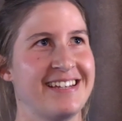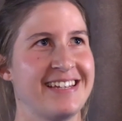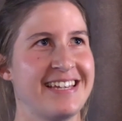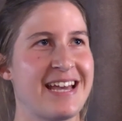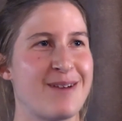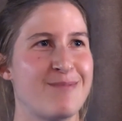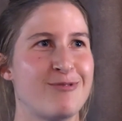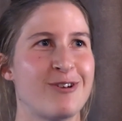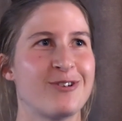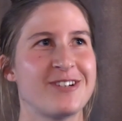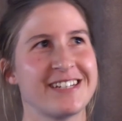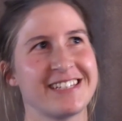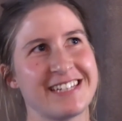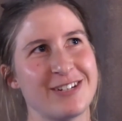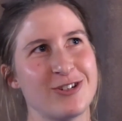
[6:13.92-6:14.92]

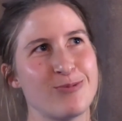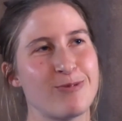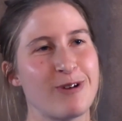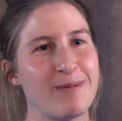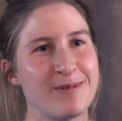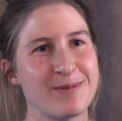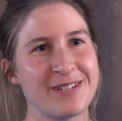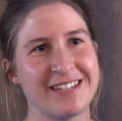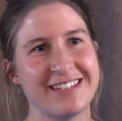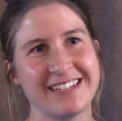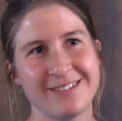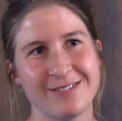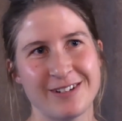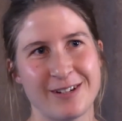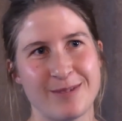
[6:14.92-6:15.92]
approaching such problems, I
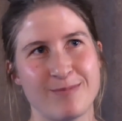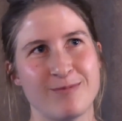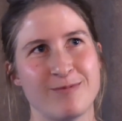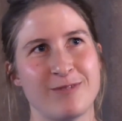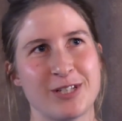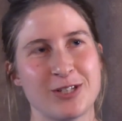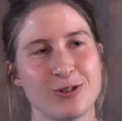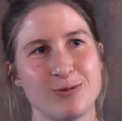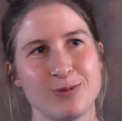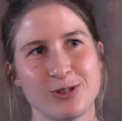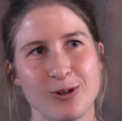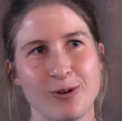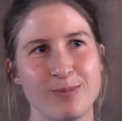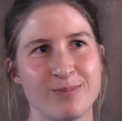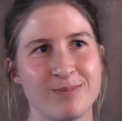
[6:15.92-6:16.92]
think what's good with
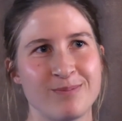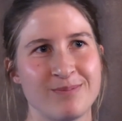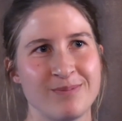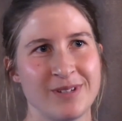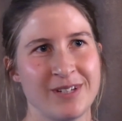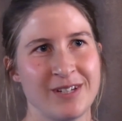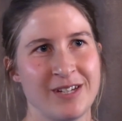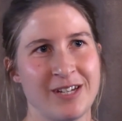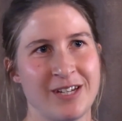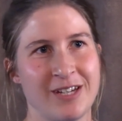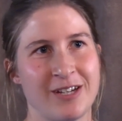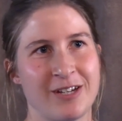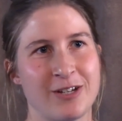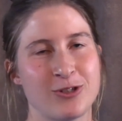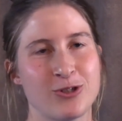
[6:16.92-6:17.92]
open
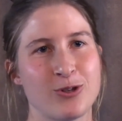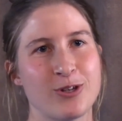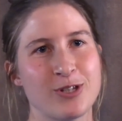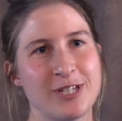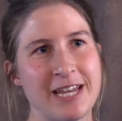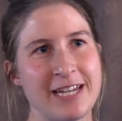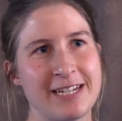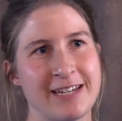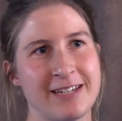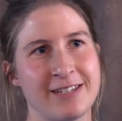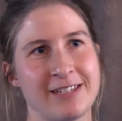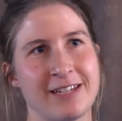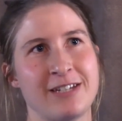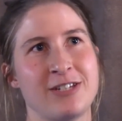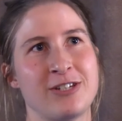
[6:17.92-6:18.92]
source data
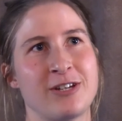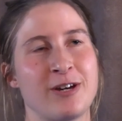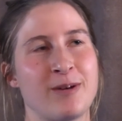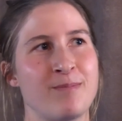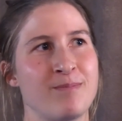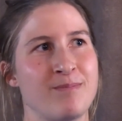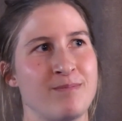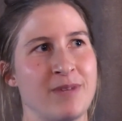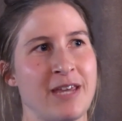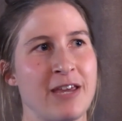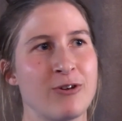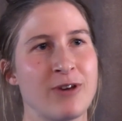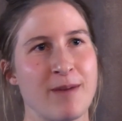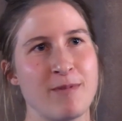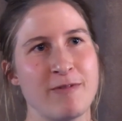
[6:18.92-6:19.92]
is that
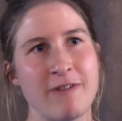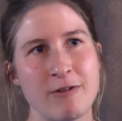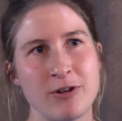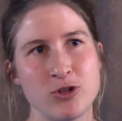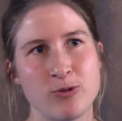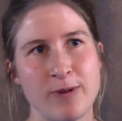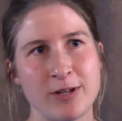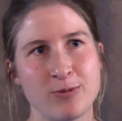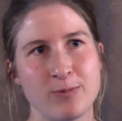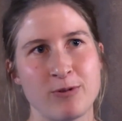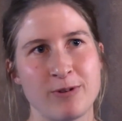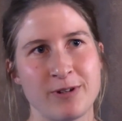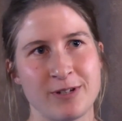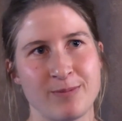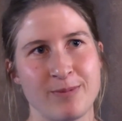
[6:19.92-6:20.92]
you can be very
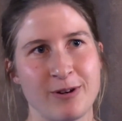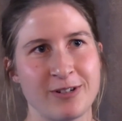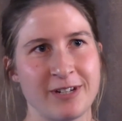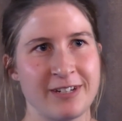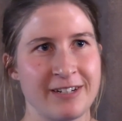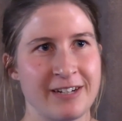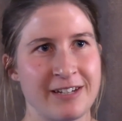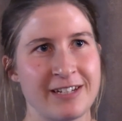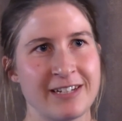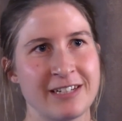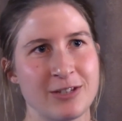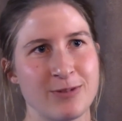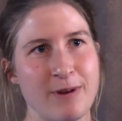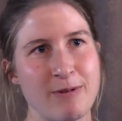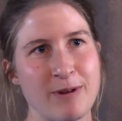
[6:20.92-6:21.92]
transparent about that, and I think
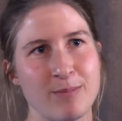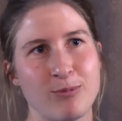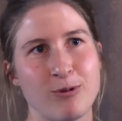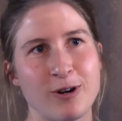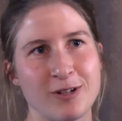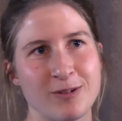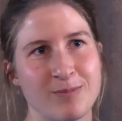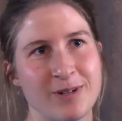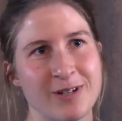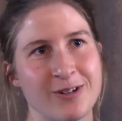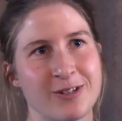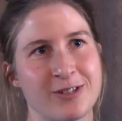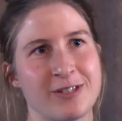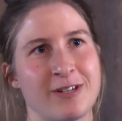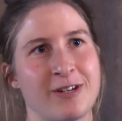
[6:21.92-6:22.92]
that's very important,
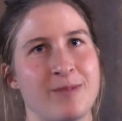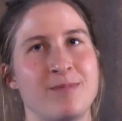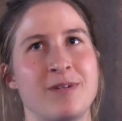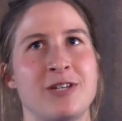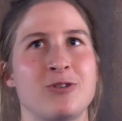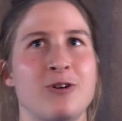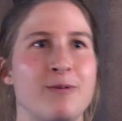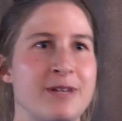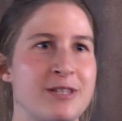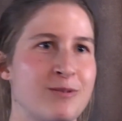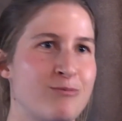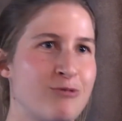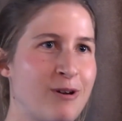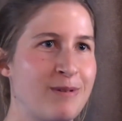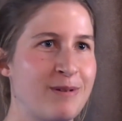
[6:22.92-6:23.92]
because there's always a
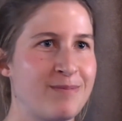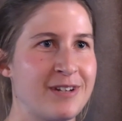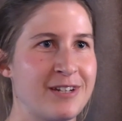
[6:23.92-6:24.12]
problem